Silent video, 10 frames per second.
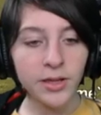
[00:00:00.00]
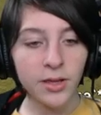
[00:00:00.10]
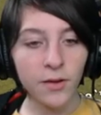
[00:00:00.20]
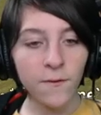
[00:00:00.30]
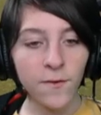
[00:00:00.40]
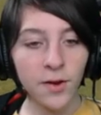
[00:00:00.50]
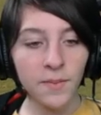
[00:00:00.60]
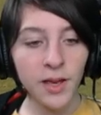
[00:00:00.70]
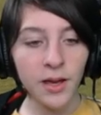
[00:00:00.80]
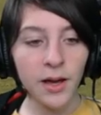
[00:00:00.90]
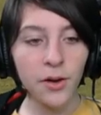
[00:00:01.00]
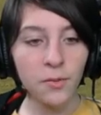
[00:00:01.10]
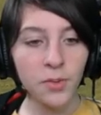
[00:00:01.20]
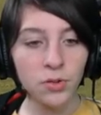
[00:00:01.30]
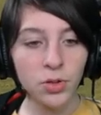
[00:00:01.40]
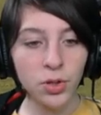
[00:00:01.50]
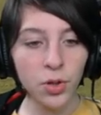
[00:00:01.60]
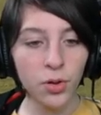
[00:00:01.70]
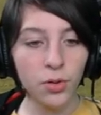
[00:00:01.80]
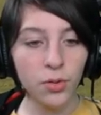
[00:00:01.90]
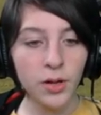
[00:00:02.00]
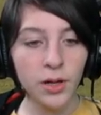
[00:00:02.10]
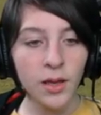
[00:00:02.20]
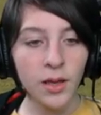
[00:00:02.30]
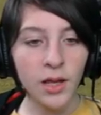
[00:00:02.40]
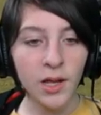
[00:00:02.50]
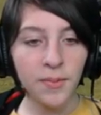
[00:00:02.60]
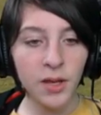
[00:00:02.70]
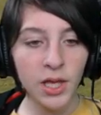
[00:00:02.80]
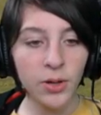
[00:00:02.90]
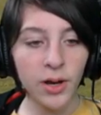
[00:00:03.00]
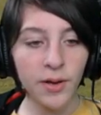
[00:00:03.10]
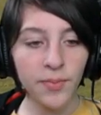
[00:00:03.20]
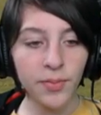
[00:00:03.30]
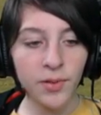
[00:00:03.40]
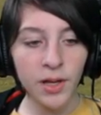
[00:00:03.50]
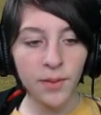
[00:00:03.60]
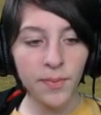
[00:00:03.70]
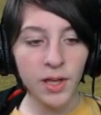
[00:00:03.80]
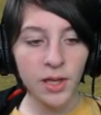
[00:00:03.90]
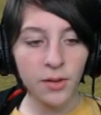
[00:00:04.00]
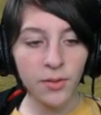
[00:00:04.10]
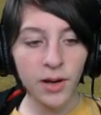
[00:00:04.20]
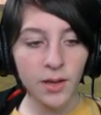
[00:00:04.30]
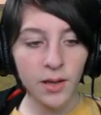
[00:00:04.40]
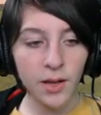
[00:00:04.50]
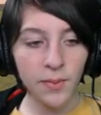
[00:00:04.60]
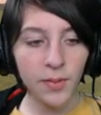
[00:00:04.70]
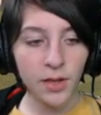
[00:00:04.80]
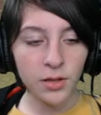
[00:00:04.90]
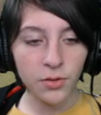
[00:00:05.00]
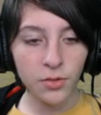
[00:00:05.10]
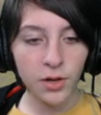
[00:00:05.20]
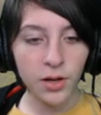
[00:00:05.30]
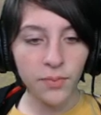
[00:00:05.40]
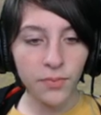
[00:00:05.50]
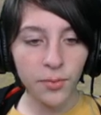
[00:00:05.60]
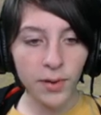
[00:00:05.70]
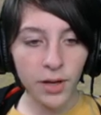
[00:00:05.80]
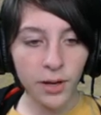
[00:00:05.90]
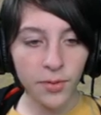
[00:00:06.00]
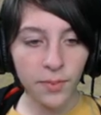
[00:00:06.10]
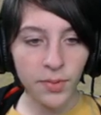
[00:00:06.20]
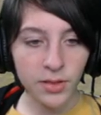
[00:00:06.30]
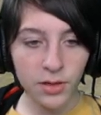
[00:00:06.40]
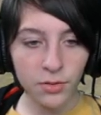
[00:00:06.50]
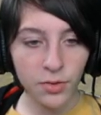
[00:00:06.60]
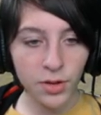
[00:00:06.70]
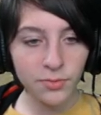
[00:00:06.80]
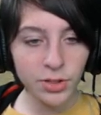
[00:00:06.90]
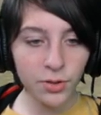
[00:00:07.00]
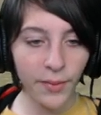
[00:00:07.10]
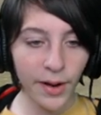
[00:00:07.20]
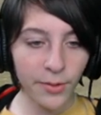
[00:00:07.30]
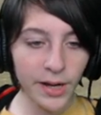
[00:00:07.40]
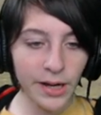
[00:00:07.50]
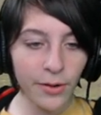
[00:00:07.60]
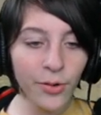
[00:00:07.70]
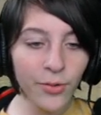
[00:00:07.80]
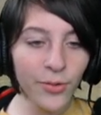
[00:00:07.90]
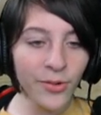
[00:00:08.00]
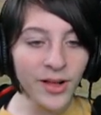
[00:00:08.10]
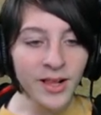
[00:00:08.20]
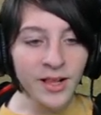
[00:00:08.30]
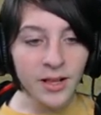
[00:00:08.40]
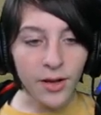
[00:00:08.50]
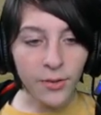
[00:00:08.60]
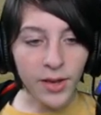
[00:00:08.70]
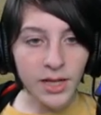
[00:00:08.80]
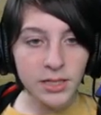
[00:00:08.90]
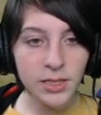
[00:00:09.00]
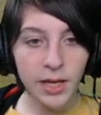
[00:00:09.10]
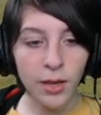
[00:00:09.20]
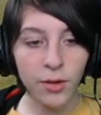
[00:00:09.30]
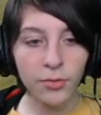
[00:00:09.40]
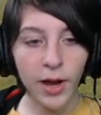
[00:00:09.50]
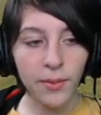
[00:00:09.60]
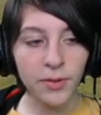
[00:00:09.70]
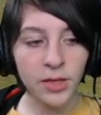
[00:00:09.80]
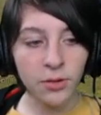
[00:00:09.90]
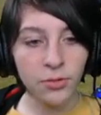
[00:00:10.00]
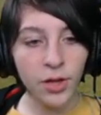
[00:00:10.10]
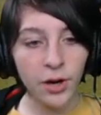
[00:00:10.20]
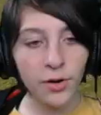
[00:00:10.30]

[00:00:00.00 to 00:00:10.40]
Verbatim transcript: Do you fear me? I hope you do. Can I pick you up? Can I pick you up? Can I pick the cougar up? Oh my god, I want to pick the cougar up so bad right now. Oh yes, I can grab you though.